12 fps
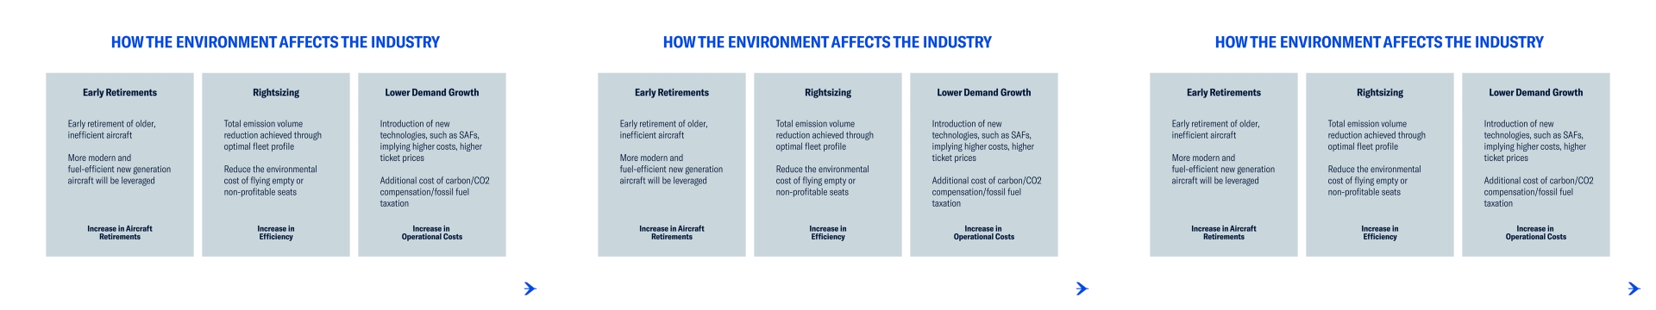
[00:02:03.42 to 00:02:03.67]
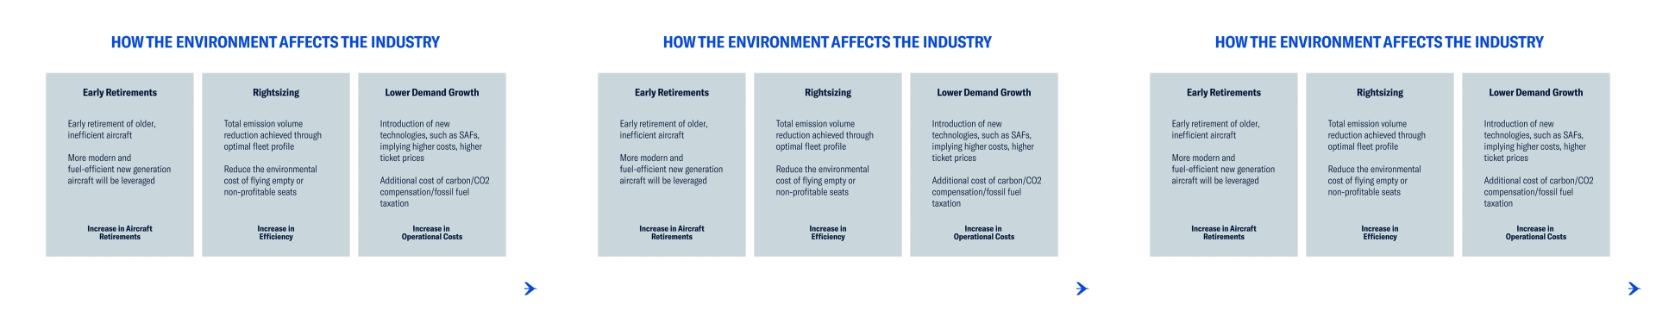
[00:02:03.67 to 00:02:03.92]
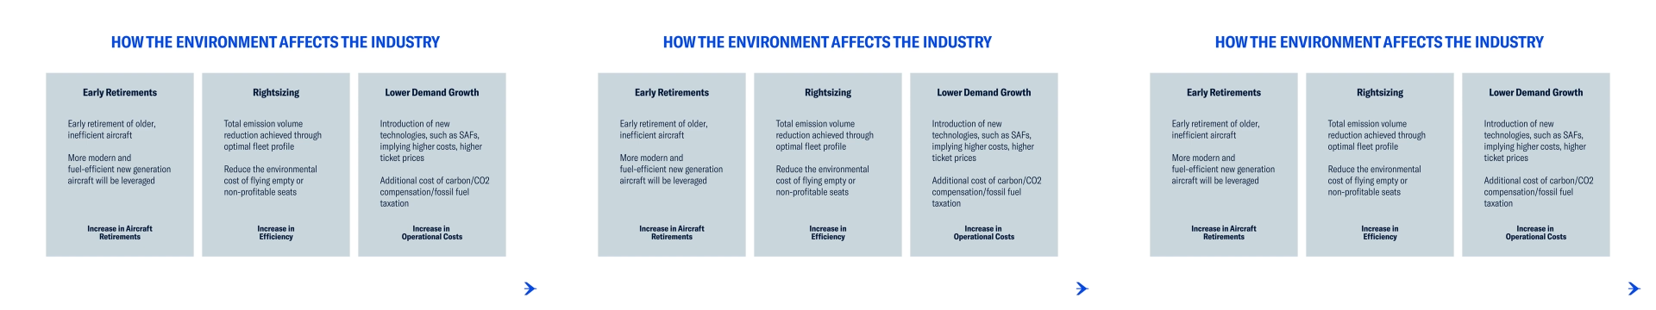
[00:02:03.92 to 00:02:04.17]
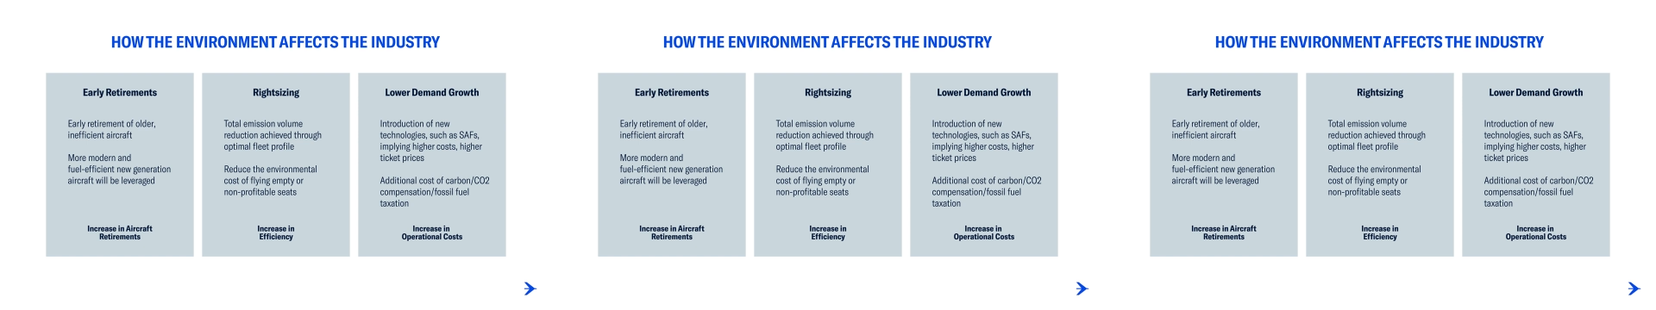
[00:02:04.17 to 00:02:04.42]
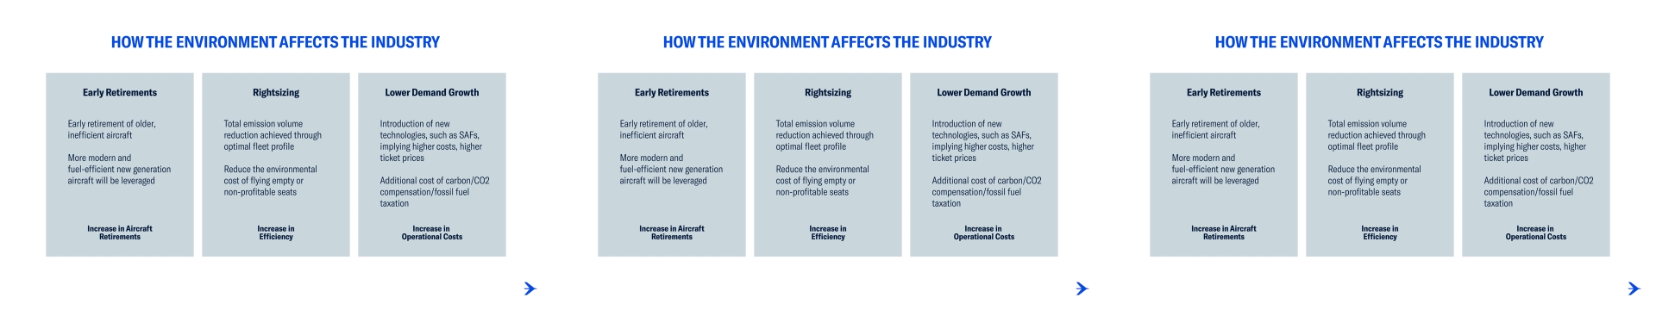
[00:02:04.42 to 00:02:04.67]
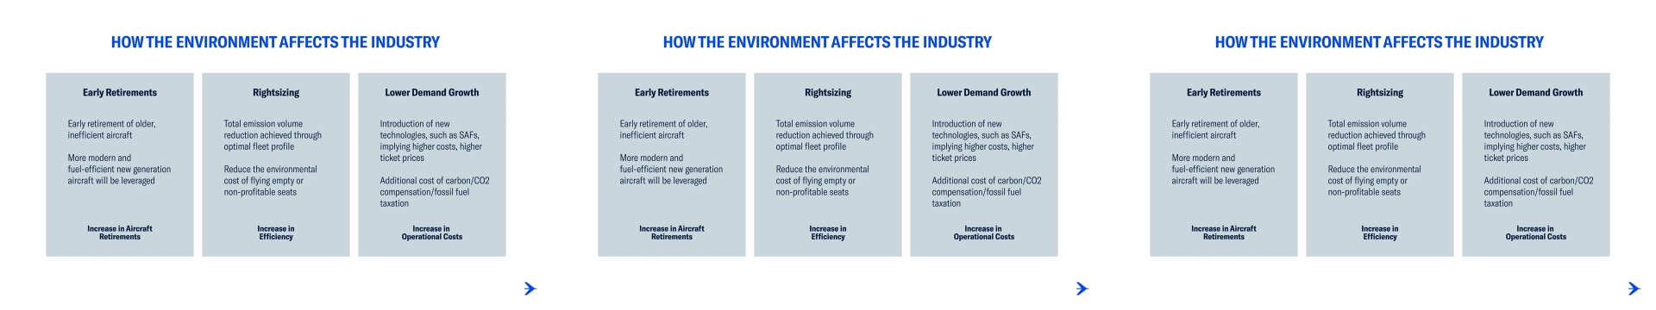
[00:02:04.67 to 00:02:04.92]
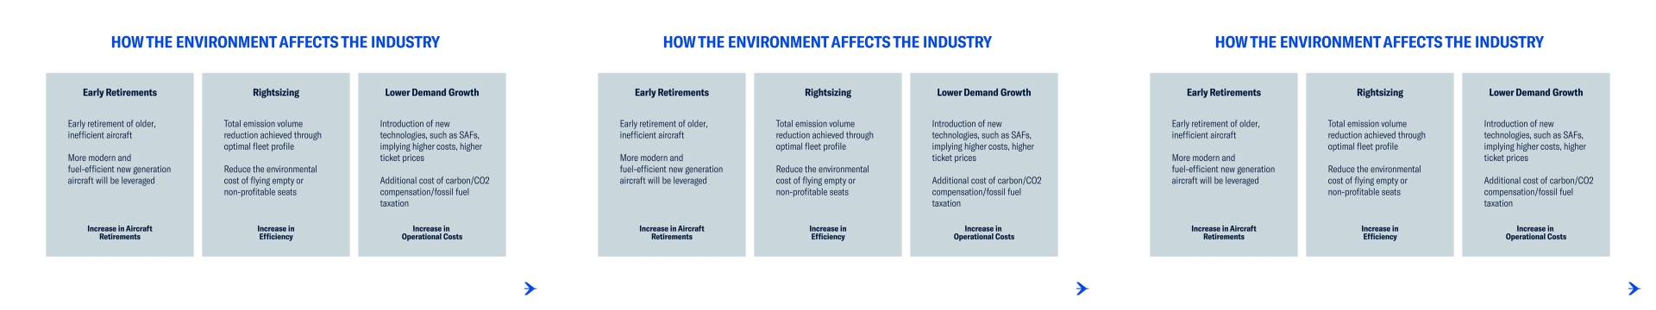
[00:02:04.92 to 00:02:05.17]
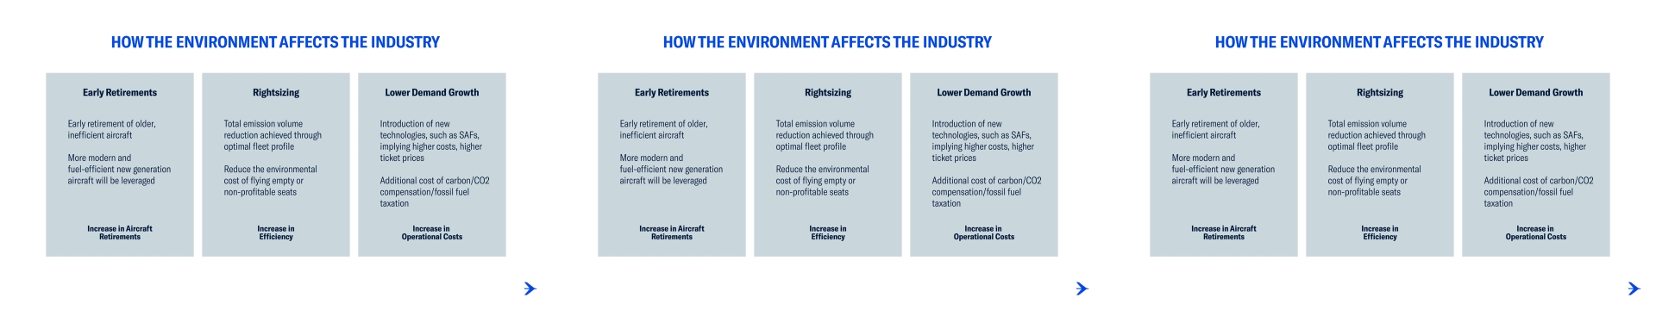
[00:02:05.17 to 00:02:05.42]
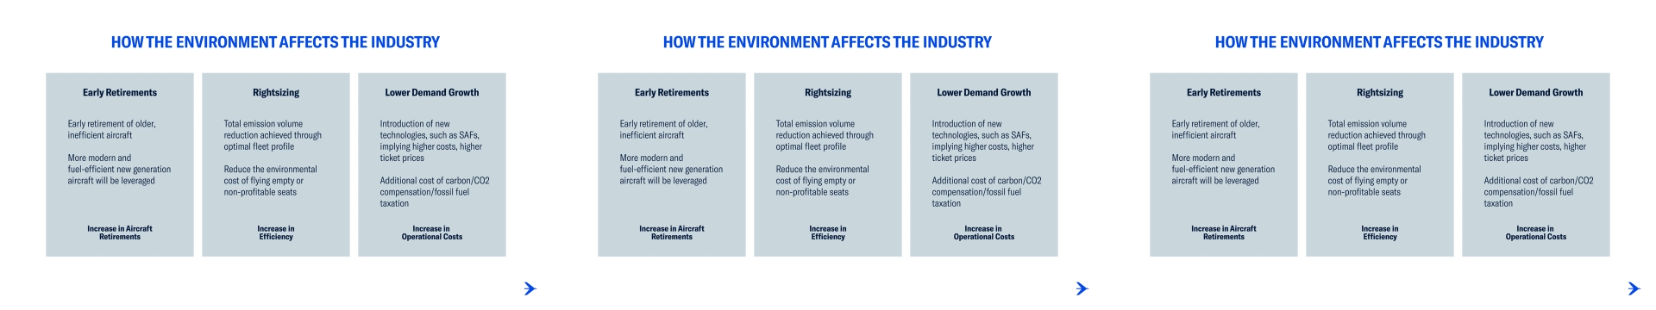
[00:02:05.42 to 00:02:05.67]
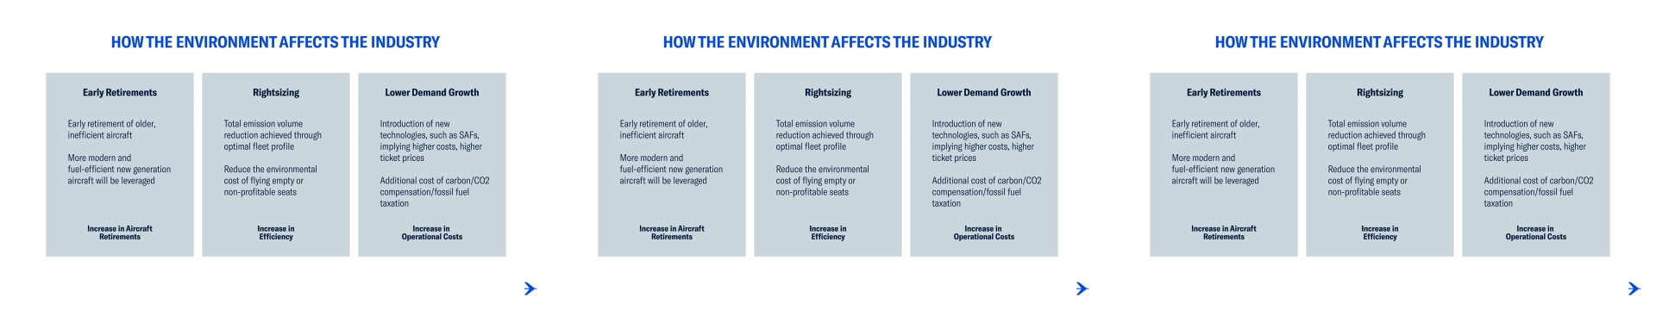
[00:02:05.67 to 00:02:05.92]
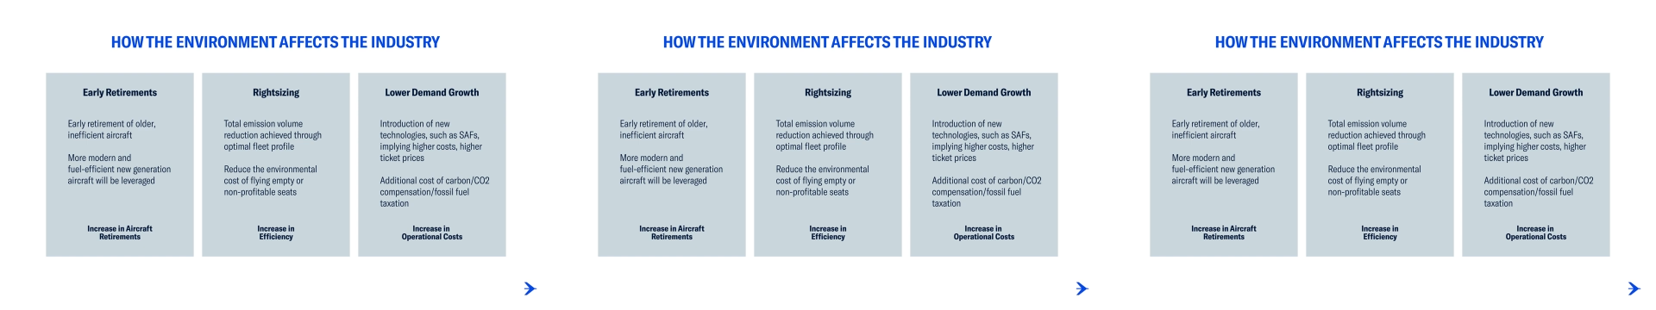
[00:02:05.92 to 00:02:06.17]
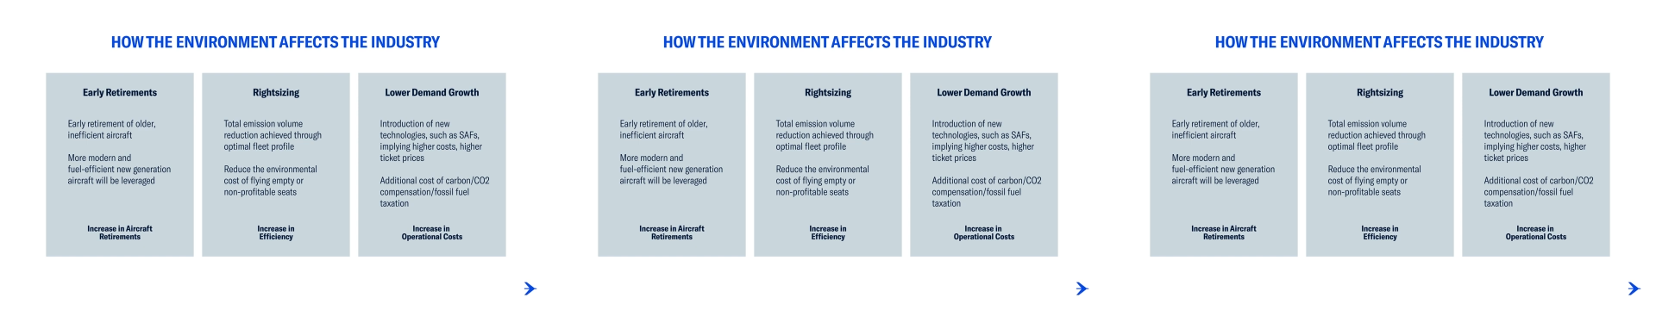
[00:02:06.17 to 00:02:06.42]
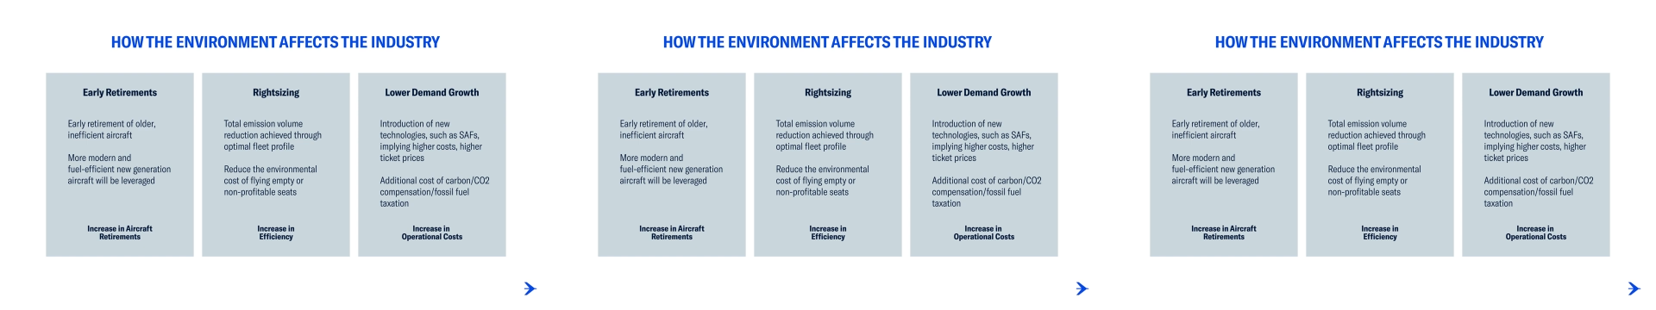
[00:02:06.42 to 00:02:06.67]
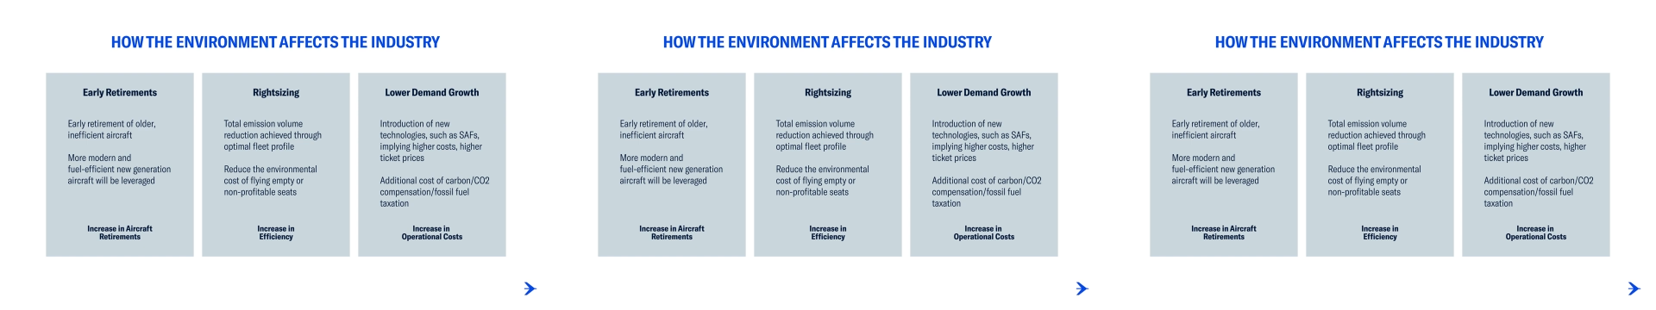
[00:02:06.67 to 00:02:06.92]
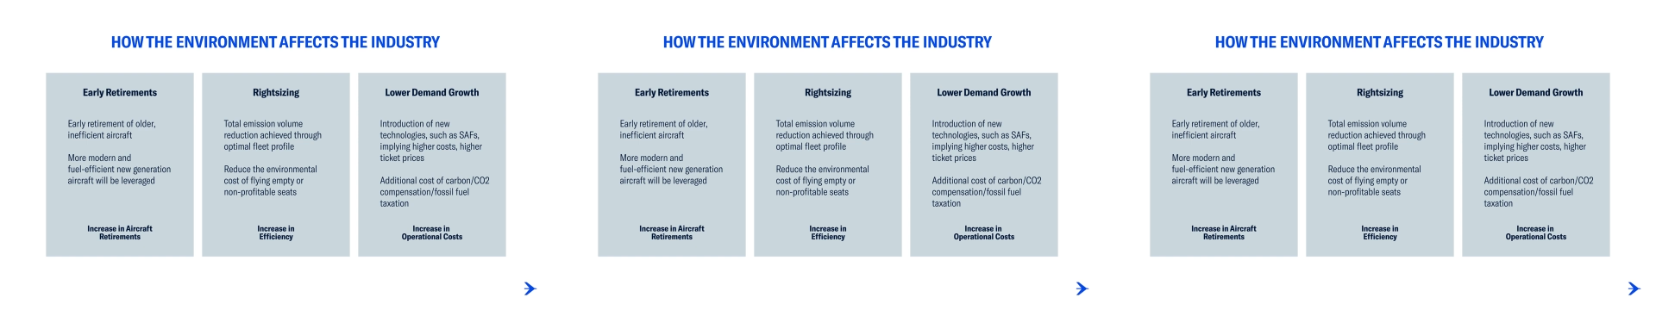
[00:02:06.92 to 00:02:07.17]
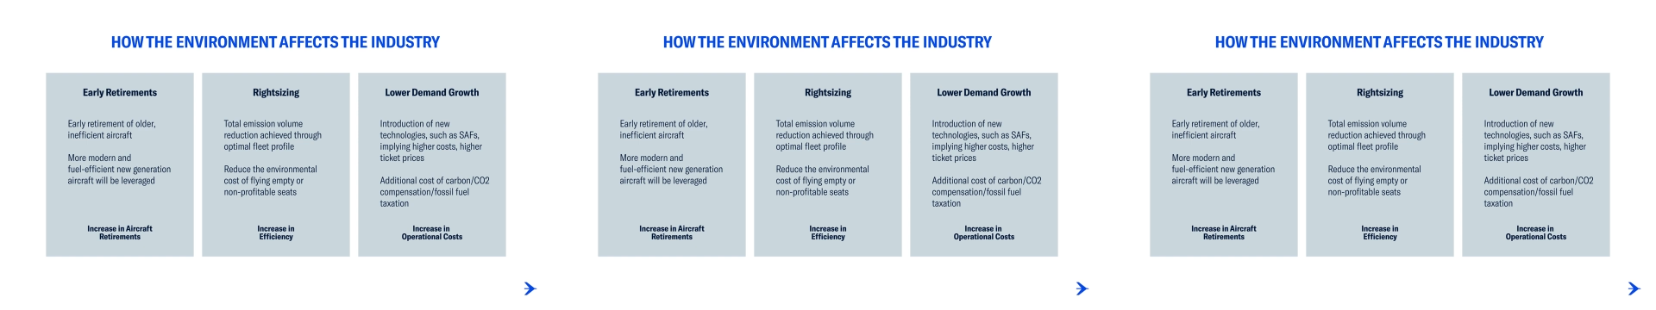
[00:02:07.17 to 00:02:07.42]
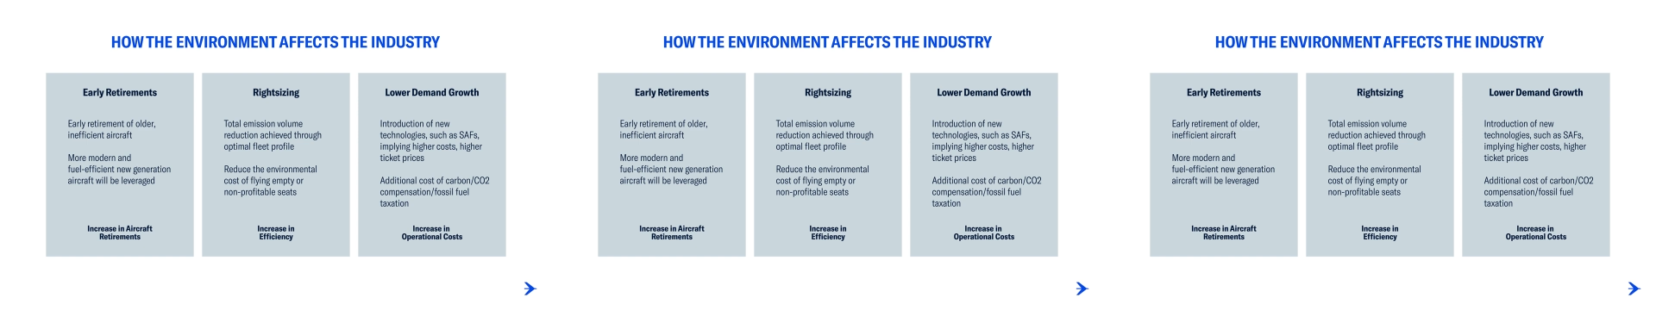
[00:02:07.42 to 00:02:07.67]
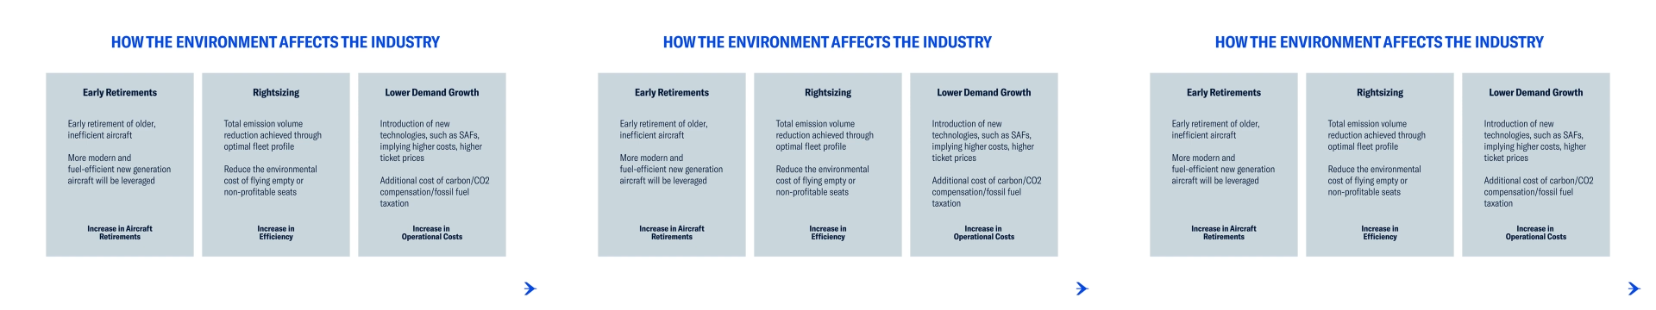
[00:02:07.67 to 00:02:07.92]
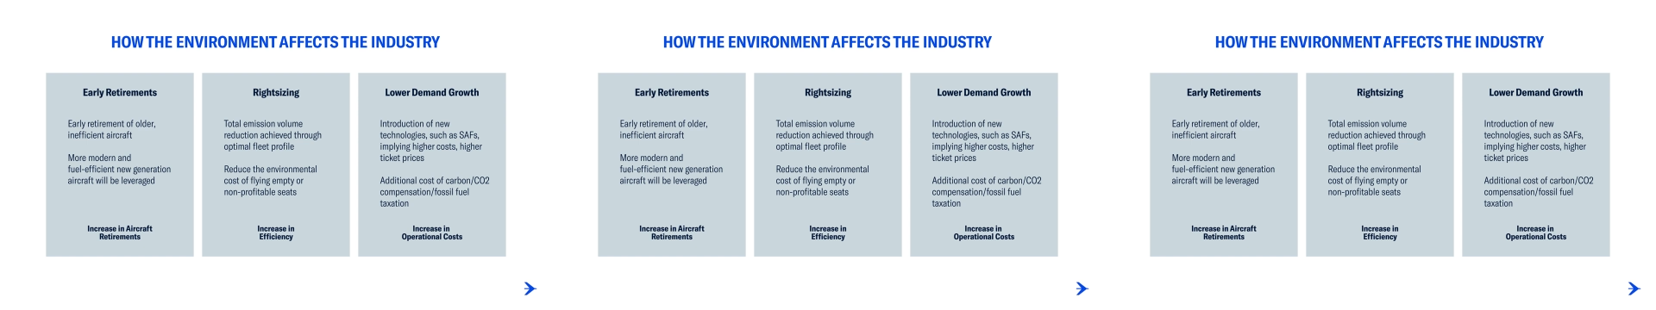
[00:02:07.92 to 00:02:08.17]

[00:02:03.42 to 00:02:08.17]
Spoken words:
(no speaker visible)